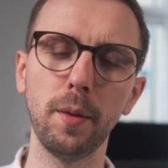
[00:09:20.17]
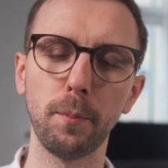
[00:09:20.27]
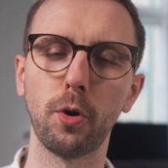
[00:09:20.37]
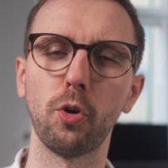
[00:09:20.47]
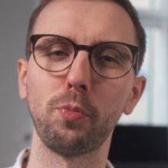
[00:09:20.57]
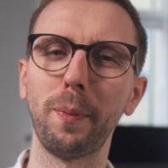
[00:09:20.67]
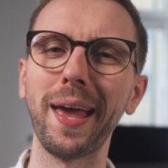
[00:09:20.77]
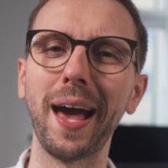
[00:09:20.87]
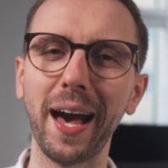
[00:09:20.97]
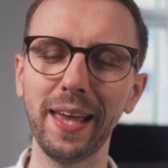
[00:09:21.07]
because by
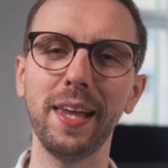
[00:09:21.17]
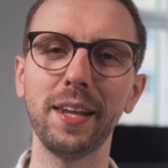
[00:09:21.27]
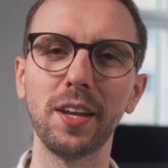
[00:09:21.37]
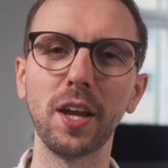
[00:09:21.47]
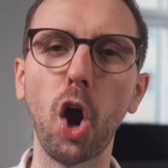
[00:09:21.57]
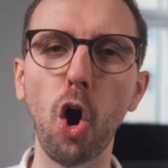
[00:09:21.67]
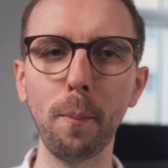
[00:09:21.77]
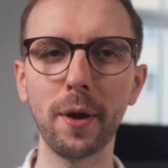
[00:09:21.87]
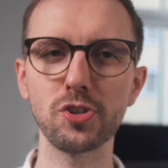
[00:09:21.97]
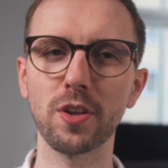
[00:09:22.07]
highlighting how
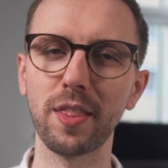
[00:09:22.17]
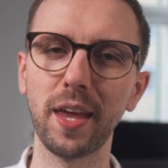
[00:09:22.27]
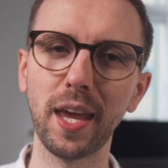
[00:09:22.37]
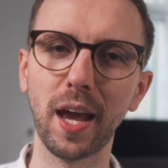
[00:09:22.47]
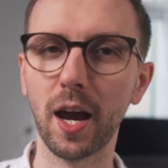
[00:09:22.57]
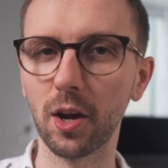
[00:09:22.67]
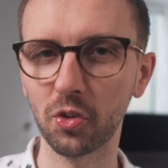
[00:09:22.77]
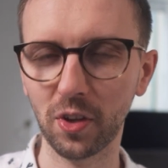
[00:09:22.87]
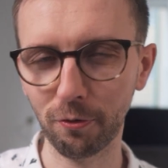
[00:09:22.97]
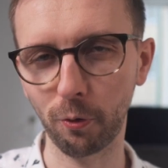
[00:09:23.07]
much they are
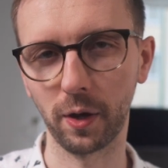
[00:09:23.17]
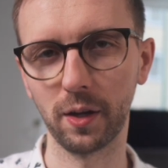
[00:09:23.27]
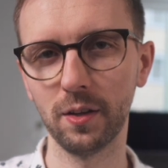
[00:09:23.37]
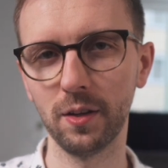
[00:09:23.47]
suffering,